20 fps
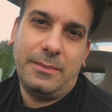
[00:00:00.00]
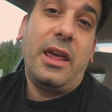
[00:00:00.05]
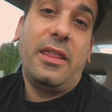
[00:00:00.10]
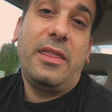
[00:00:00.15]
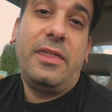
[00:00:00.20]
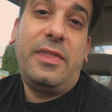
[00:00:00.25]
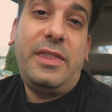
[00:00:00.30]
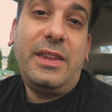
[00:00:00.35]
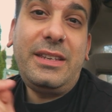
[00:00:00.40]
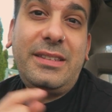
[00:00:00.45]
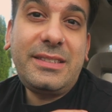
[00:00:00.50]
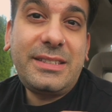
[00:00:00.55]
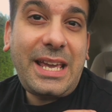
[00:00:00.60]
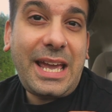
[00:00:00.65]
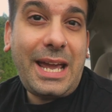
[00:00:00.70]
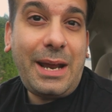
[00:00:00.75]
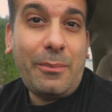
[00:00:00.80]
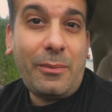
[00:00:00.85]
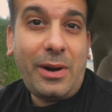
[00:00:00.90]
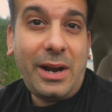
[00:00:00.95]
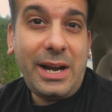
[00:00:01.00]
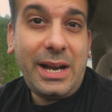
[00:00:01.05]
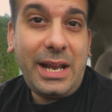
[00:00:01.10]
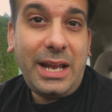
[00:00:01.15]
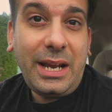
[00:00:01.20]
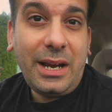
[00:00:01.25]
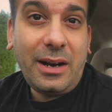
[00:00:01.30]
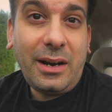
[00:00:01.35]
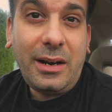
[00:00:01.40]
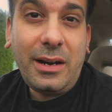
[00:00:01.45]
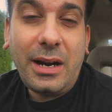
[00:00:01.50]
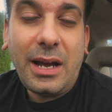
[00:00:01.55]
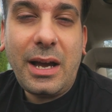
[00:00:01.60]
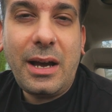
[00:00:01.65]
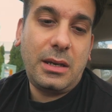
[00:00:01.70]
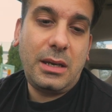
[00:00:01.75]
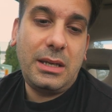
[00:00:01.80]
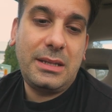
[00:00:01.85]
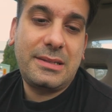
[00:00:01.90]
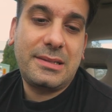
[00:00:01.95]
This game right here,
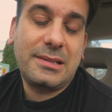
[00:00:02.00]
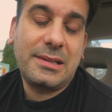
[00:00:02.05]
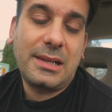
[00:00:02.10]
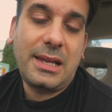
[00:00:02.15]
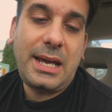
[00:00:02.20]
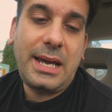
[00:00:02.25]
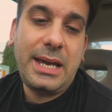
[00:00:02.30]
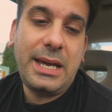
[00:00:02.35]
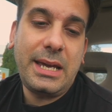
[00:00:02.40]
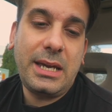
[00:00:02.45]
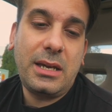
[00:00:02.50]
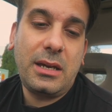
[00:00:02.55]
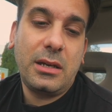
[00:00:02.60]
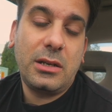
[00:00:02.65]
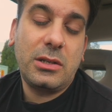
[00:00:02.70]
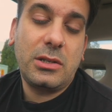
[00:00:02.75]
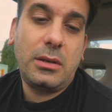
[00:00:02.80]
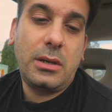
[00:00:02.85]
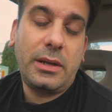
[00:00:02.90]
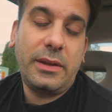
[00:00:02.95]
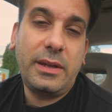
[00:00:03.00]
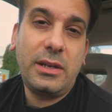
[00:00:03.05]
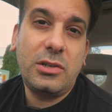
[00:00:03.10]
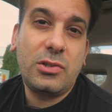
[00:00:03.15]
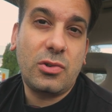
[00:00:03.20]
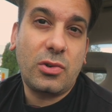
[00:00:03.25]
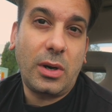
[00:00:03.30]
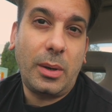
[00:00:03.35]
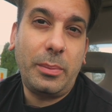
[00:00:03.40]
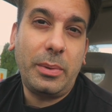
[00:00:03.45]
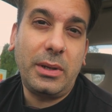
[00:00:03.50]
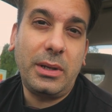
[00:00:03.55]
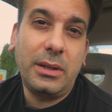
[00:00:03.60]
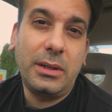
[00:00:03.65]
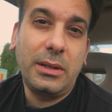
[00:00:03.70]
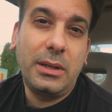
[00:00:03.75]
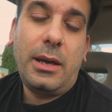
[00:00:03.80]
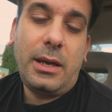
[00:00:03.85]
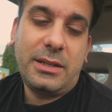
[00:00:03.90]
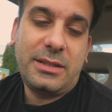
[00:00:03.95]
it's like, I think
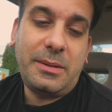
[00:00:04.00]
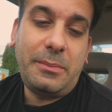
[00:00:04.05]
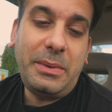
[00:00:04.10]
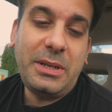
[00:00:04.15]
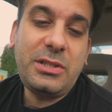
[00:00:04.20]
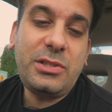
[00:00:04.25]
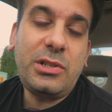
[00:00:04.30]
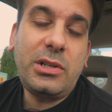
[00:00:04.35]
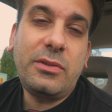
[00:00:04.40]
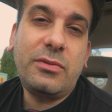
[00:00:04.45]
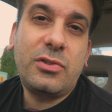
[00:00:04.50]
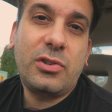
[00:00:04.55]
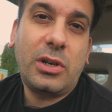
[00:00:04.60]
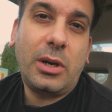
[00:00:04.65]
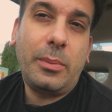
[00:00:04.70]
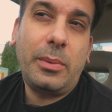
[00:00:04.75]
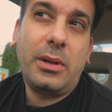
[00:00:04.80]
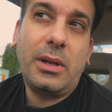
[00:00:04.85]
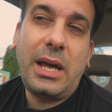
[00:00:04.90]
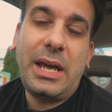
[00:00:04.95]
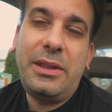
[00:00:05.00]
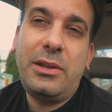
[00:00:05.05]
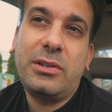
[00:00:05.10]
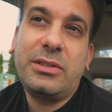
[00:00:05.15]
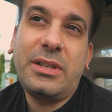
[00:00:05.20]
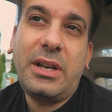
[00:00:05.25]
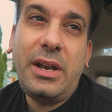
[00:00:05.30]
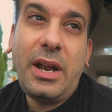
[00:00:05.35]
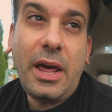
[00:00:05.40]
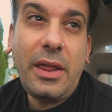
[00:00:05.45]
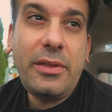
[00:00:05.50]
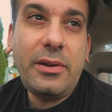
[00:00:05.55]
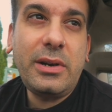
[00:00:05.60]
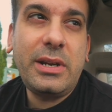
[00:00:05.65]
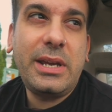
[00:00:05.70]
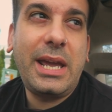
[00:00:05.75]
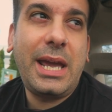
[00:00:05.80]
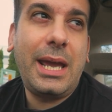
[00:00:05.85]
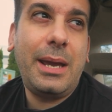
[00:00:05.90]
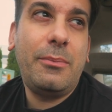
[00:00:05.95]
Trouble. It's a mixture of Trouble, and there's another
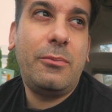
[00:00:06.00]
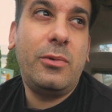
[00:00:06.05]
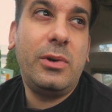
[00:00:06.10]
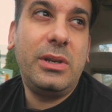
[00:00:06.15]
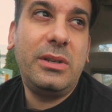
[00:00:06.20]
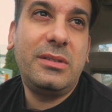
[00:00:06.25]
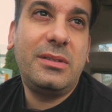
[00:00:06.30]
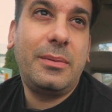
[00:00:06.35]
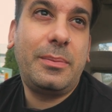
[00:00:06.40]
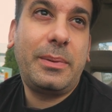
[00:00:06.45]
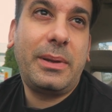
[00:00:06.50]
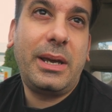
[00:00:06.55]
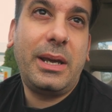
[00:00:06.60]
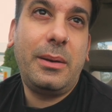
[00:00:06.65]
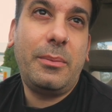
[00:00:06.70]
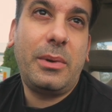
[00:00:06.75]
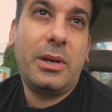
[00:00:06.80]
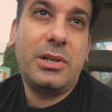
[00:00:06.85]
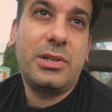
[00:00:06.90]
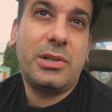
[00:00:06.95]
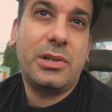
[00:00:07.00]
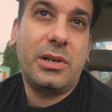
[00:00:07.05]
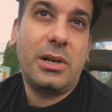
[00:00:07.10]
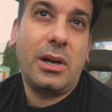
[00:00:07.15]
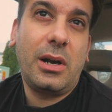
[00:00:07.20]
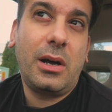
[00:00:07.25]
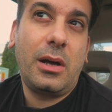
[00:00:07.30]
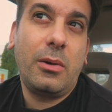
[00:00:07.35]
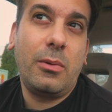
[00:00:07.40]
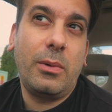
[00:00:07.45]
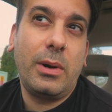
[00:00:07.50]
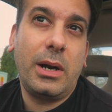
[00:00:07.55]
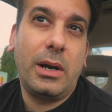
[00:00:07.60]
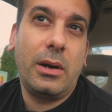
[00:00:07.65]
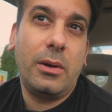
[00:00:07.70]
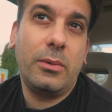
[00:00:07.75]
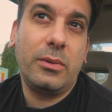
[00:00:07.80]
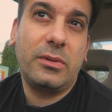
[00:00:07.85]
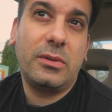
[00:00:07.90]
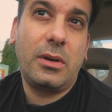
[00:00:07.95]
game we used to play in Montreal
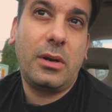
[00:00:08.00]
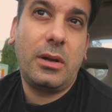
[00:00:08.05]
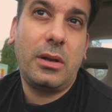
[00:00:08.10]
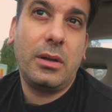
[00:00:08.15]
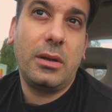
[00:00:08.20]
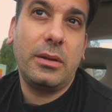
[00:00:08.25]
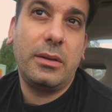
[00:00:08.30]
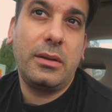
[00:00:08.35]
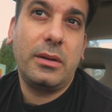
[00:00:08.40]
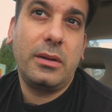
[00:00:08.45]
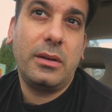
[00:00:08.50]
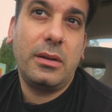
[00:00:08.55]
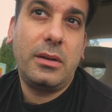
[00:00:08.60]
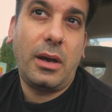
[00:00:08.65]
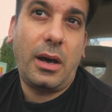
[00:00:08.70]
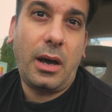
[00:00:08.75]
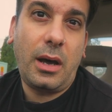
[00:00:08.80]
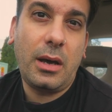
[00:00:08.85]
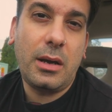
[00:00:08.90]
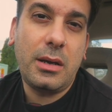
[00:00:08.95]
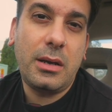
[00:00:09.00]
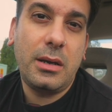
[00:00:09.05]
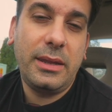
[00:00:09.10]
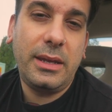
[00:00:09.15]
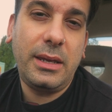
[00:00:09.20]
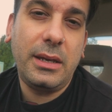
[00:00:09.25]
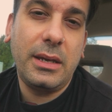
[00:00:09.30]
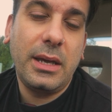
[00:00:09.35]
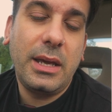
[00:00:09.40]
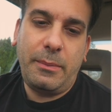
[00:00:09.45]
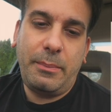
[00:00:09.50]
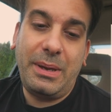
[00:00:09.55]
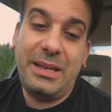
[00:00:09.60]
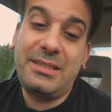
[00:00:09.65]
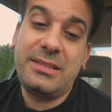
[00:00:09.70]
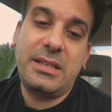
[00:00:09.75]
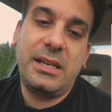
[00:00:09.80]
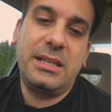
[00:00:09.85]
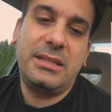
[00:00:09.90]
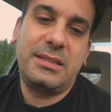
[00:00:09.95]
where it was called Talk, I think.
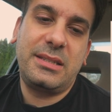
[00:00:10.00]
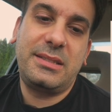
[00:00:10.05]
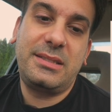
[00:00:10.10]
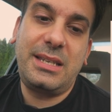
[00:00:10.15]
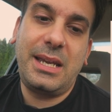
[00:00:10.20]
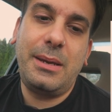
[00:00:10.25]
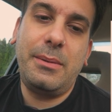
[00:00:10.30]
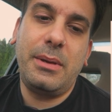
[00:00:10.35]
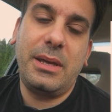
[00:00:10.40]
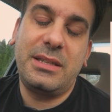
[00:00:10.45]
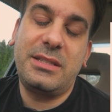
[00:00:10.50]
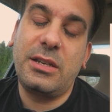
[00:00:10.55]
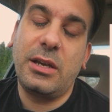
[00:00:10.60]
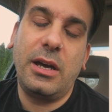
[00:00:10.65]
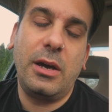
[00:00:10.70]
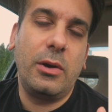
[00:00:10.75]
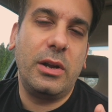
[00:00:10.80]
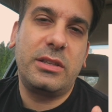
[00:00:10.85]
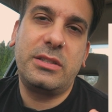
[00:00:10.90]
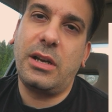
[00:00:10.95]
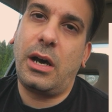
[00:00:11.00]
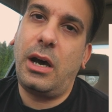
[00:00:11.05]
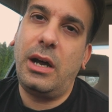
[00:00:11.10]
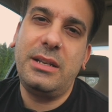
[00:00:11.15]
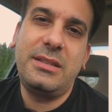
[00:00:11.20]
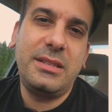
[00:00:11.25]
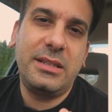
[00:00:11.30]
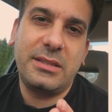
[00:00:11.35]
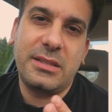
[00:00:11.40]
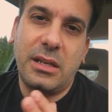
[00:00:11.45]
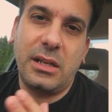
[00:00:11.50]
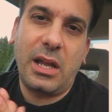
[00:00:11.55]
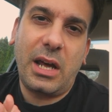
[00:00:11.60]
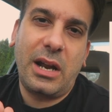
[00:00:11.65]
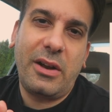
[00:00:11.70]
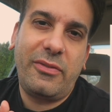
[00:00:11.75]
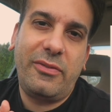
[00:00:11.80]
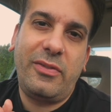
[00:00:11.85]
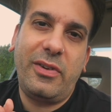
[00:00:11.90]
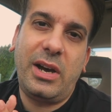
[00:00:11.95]
Basically, it's the same. It's a
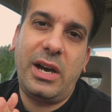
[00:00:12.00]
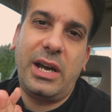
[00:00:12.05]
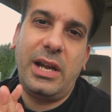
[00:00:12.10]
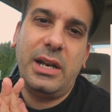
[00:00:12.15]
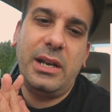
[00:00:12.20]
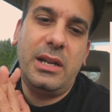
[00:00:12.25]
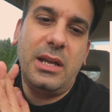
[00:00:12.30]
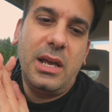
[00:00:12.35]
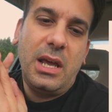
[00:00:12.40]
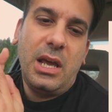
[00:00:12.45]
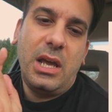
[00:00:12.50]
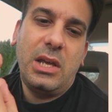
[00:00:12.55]
lot of fun.